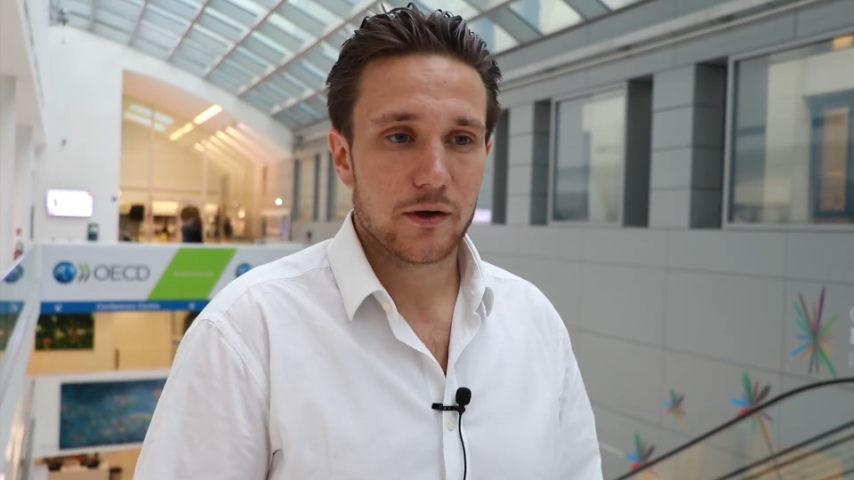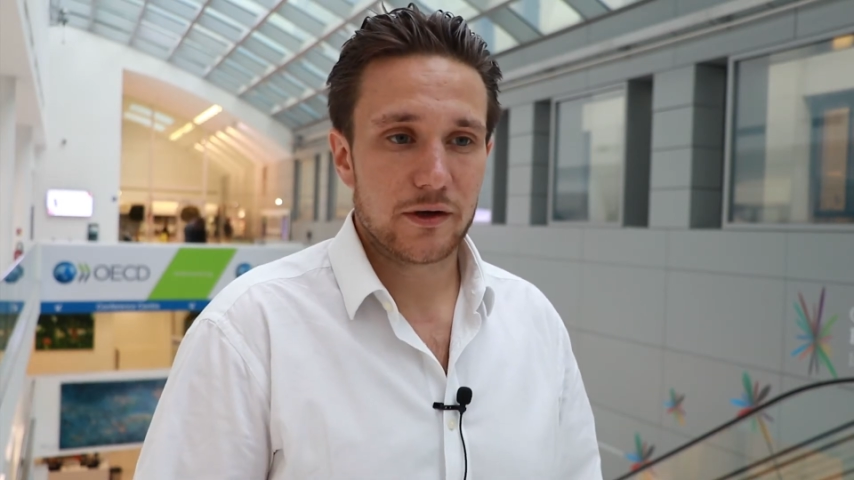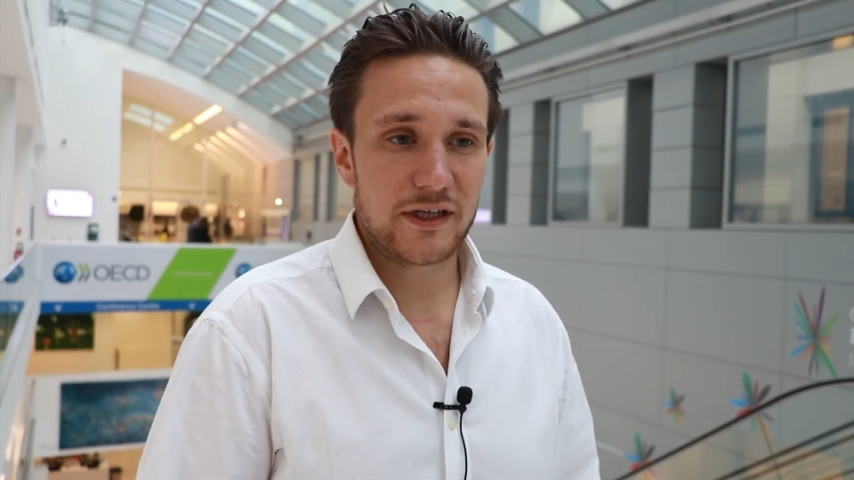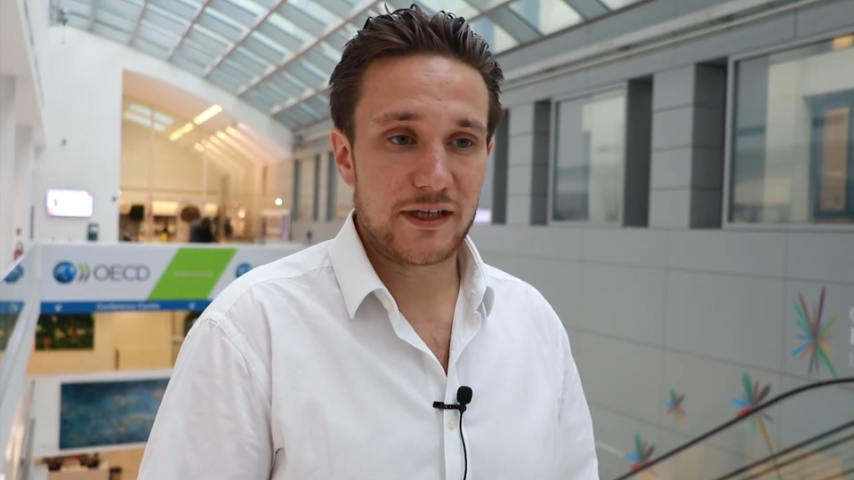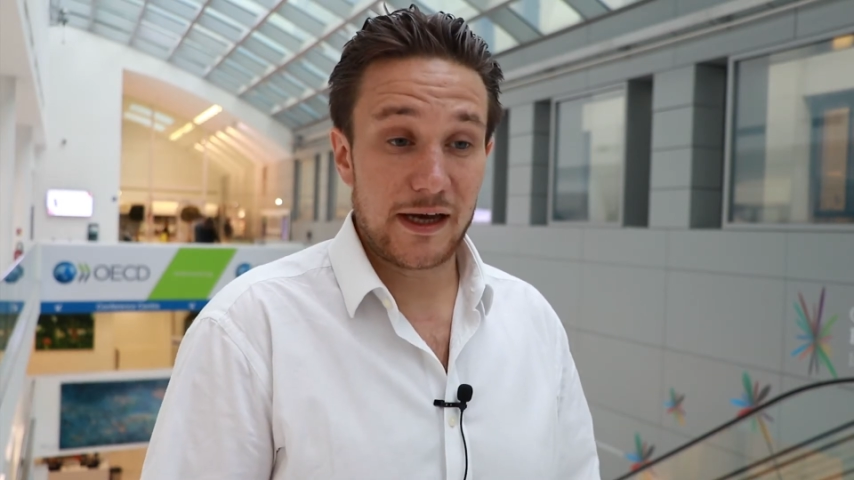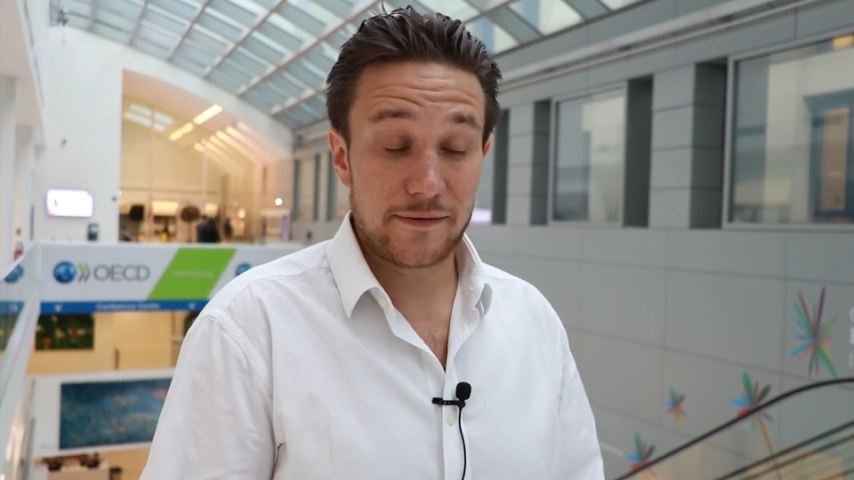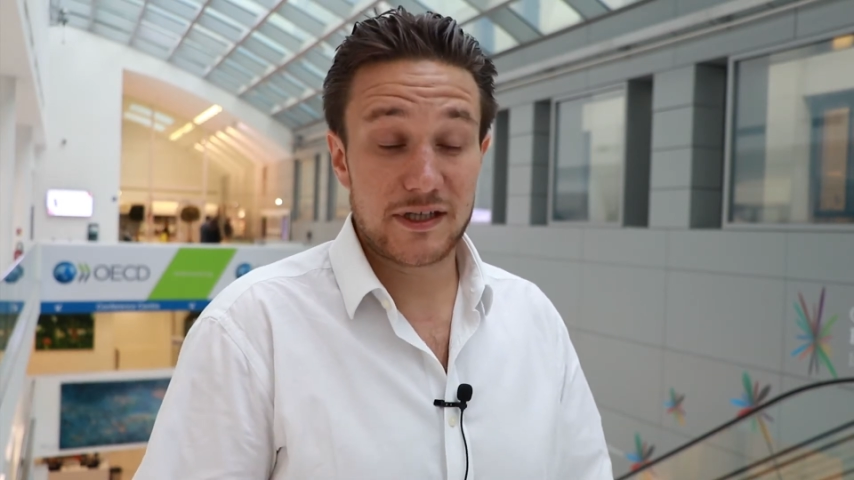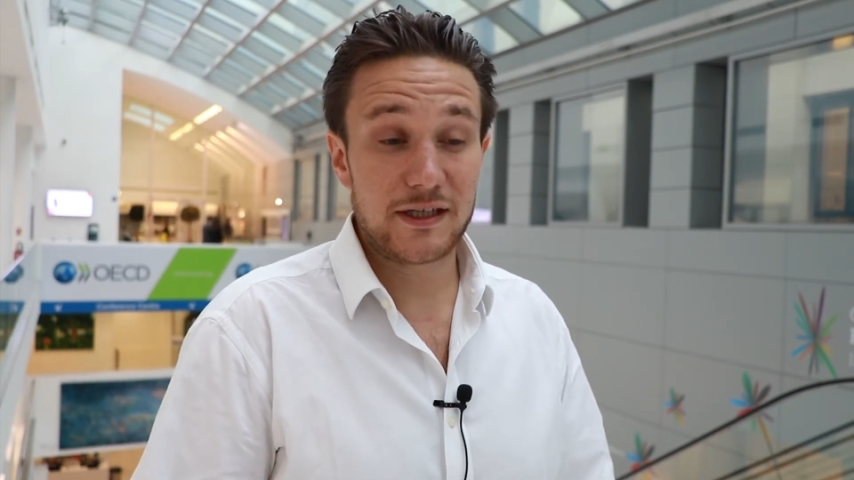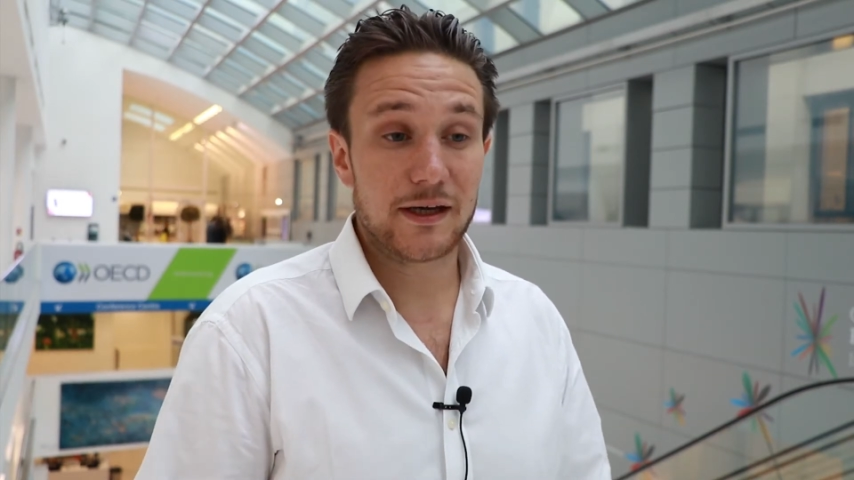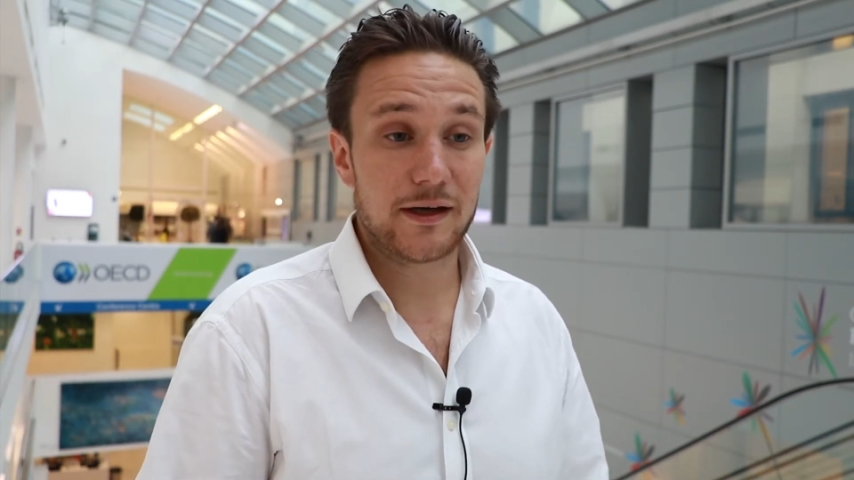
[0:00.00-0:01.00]
The
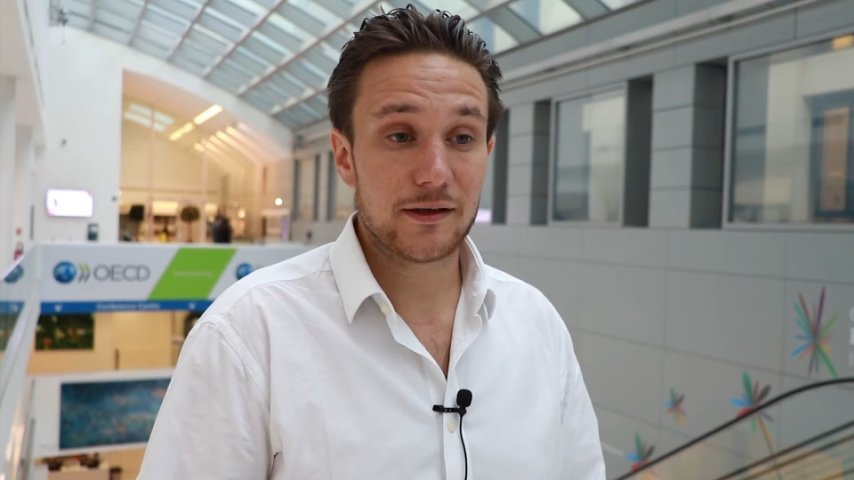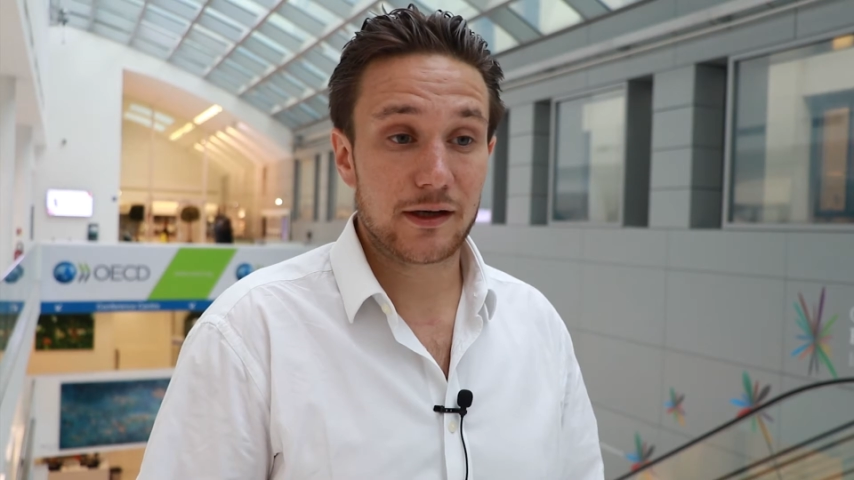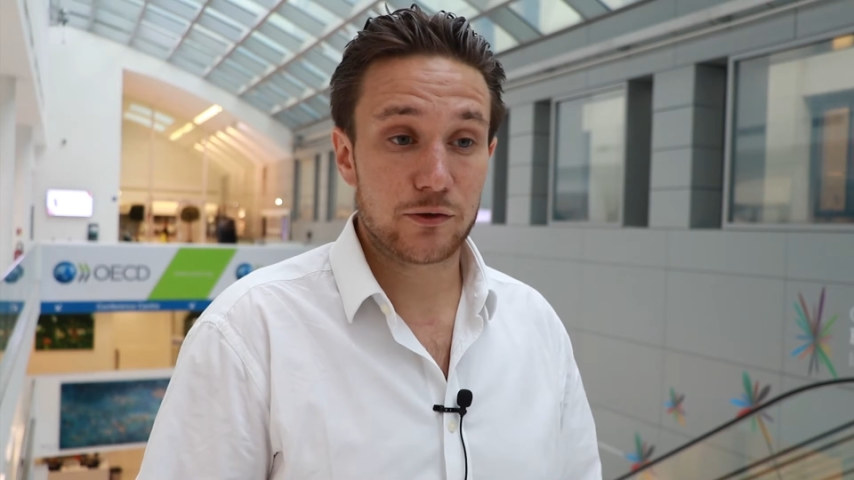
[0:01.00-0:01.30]
FCA, that